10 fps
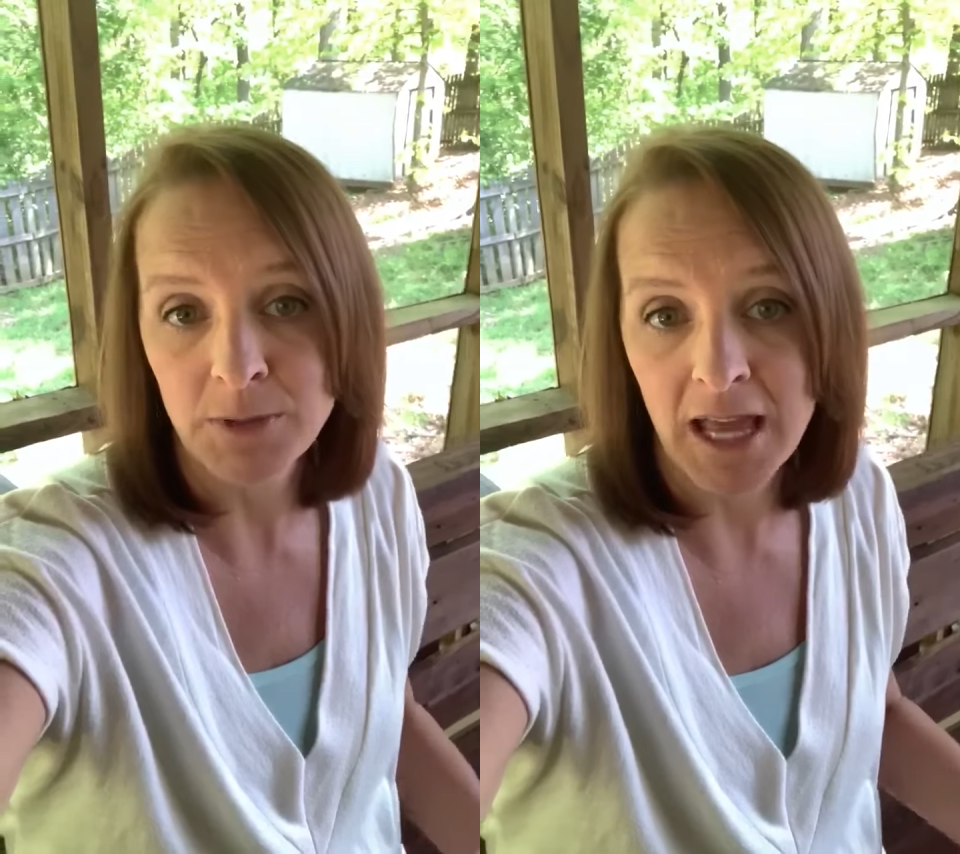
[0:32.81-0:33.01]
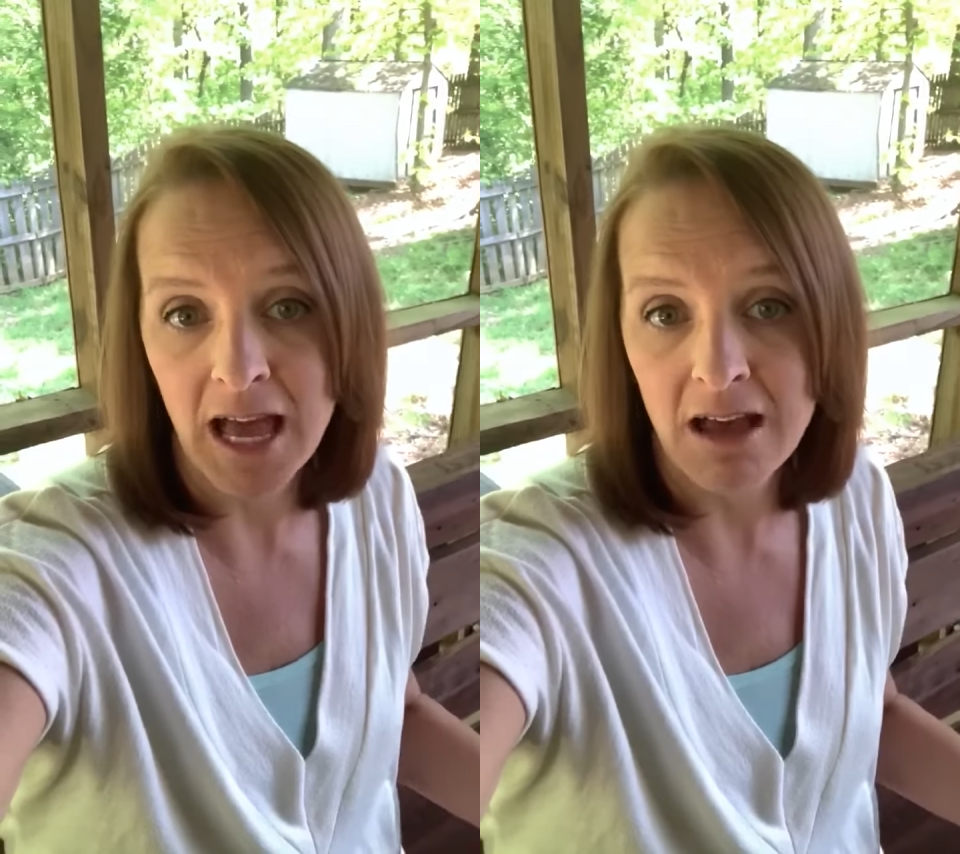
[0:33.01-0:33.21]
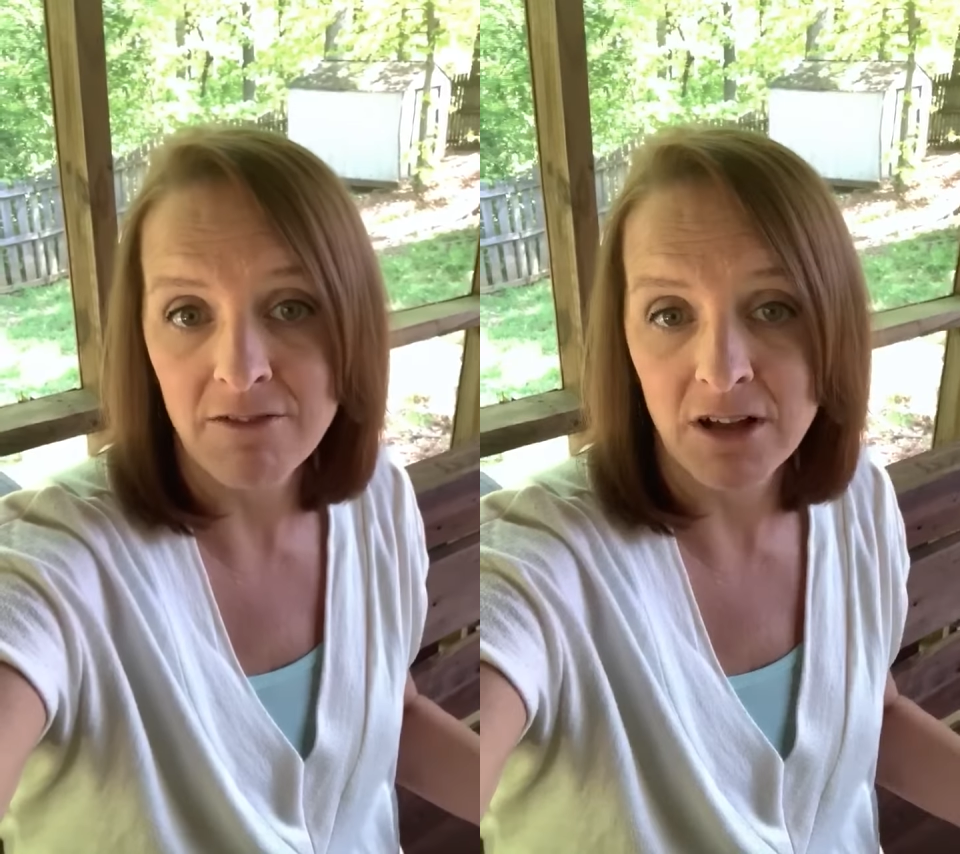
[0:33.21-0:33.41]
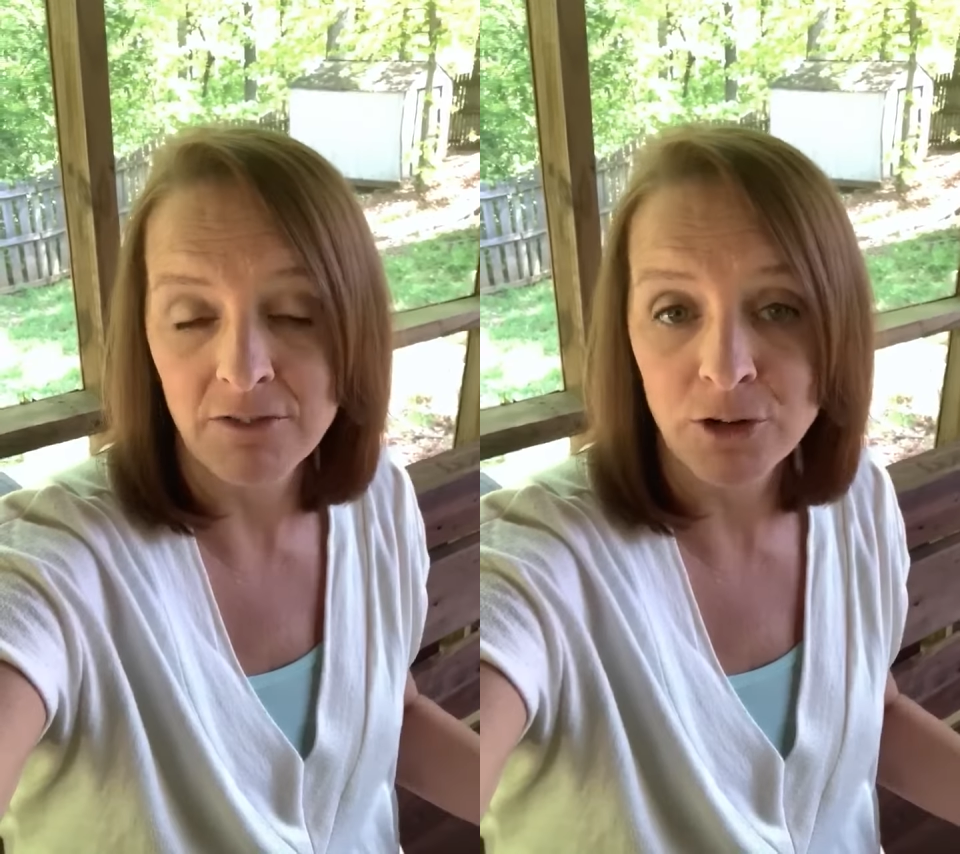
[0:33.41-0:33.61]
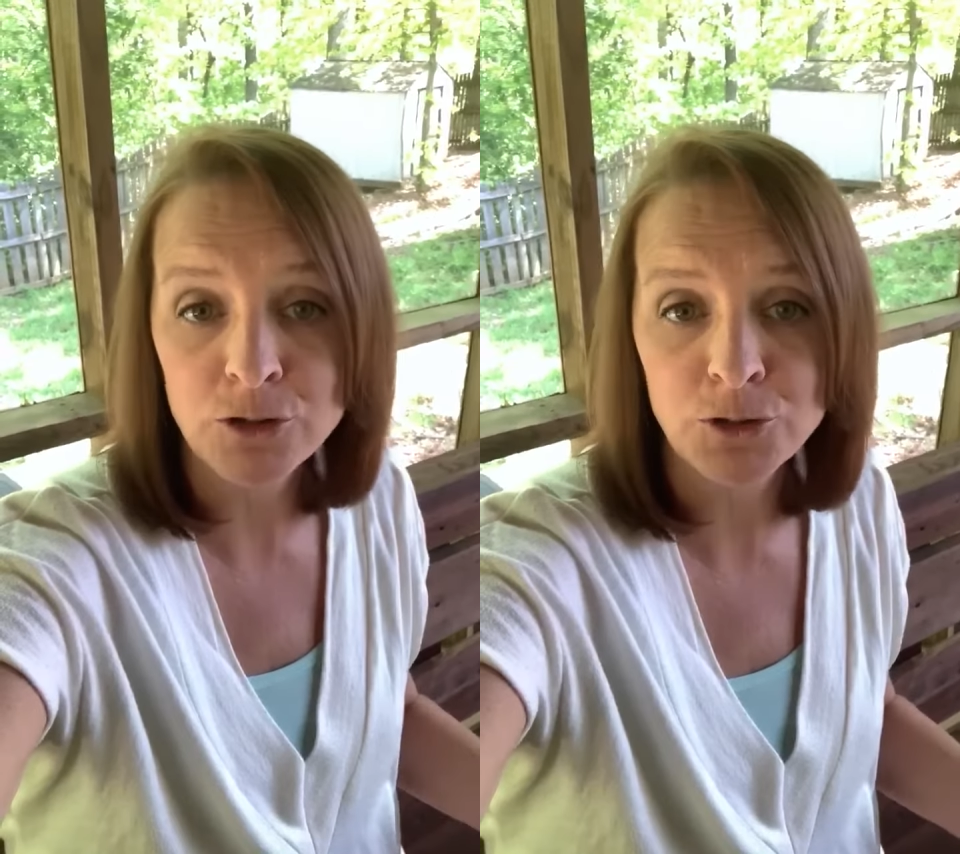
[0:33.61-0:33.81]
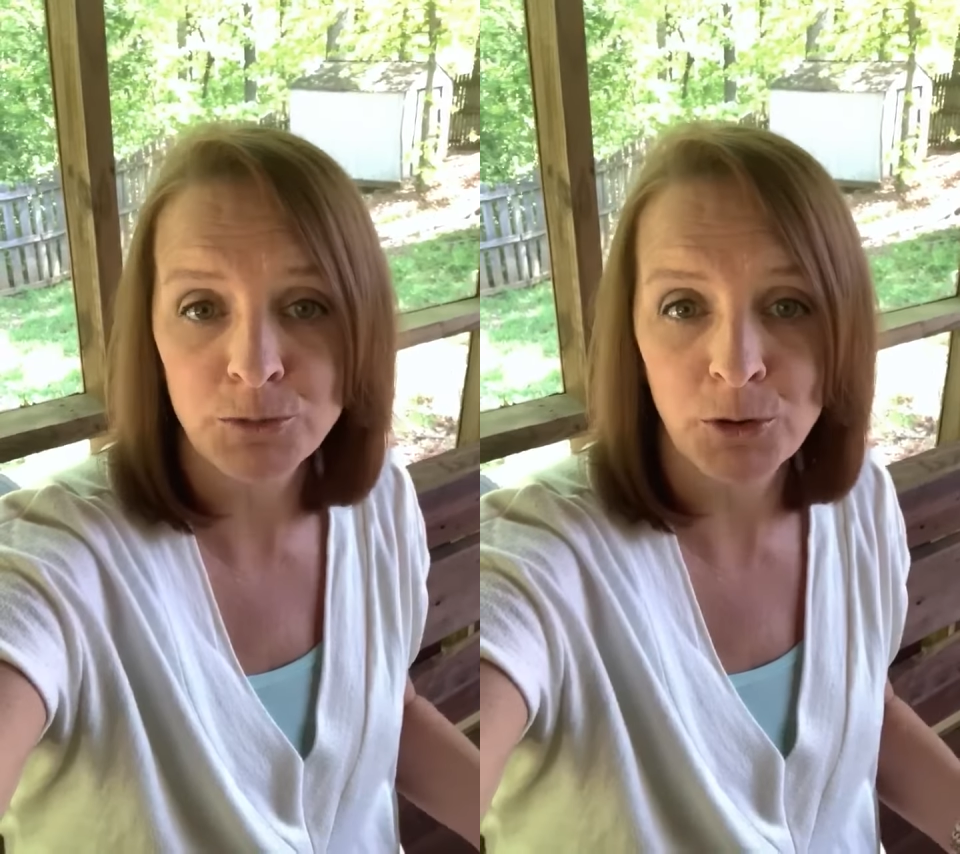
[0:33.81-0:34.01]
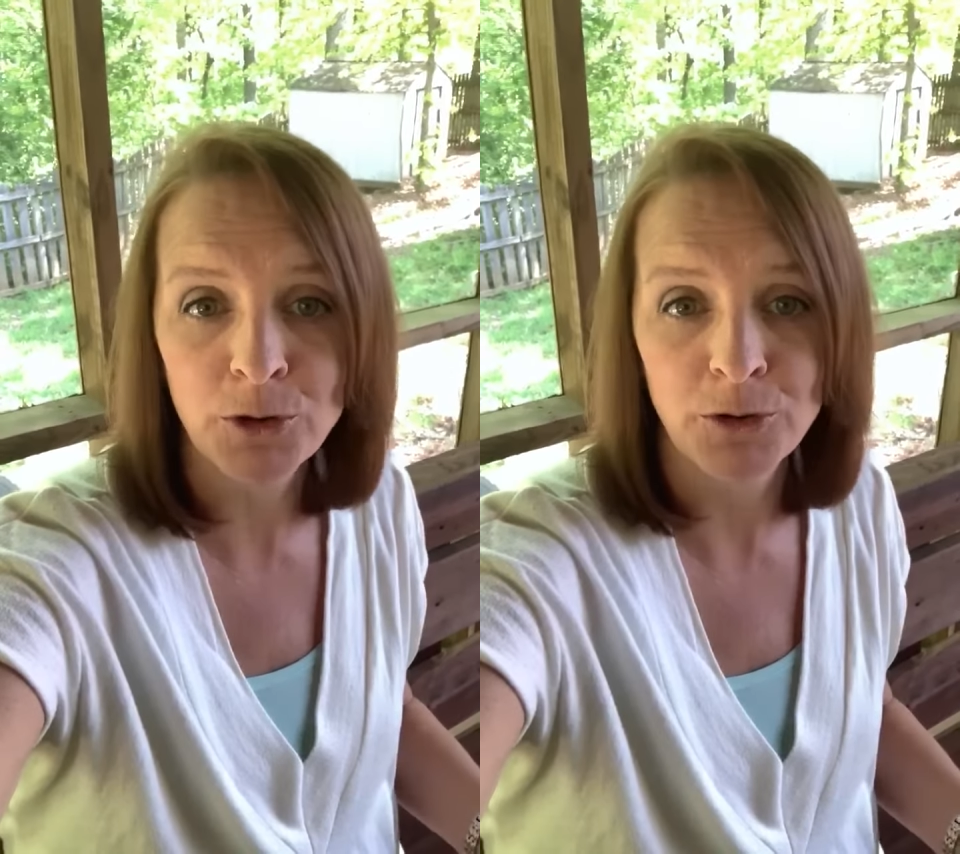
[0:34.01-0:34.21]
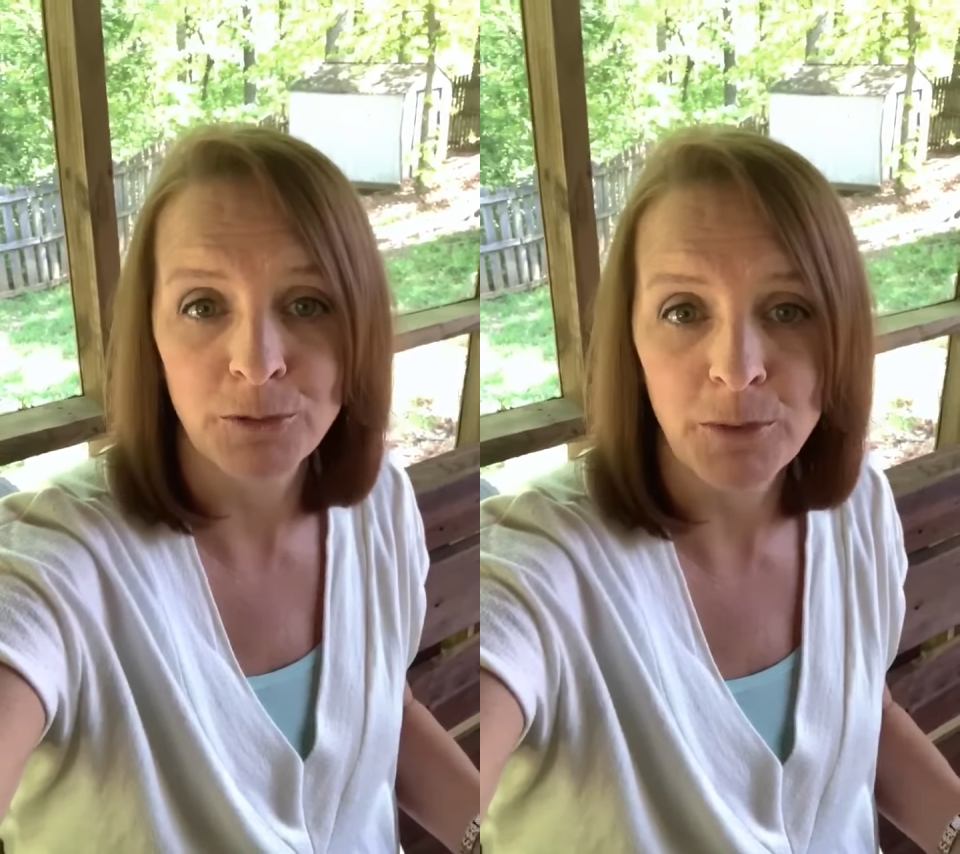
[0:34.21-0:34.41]
We have a virtual support
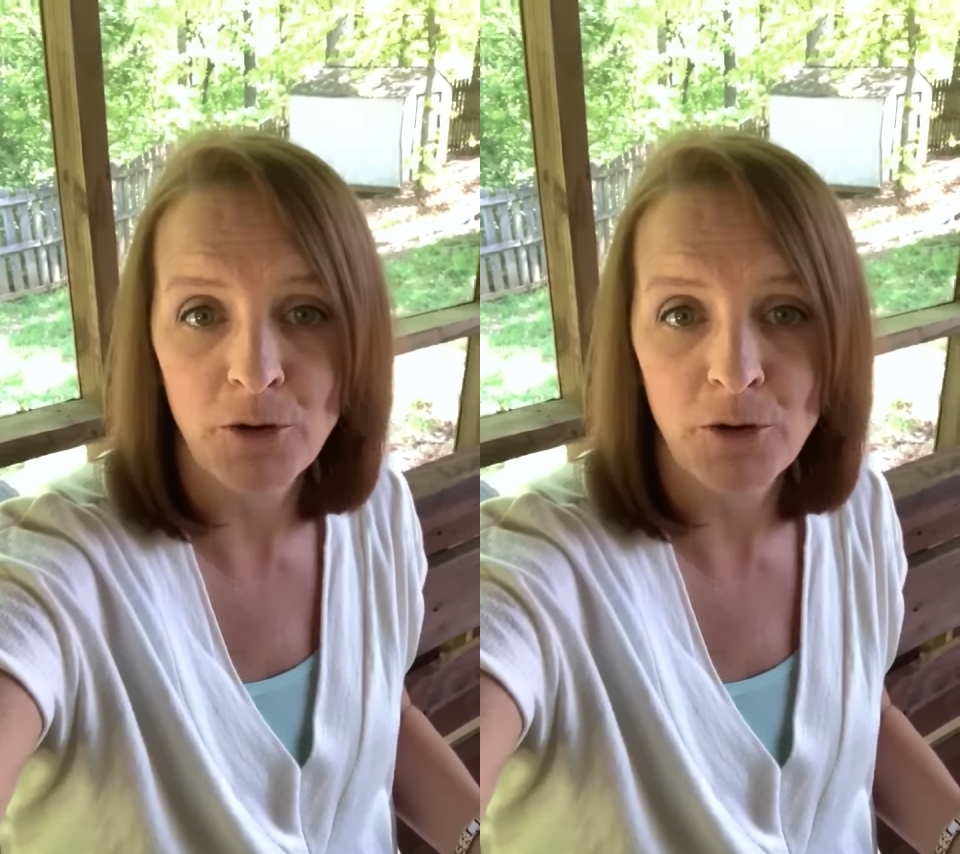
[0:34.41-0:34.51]
group,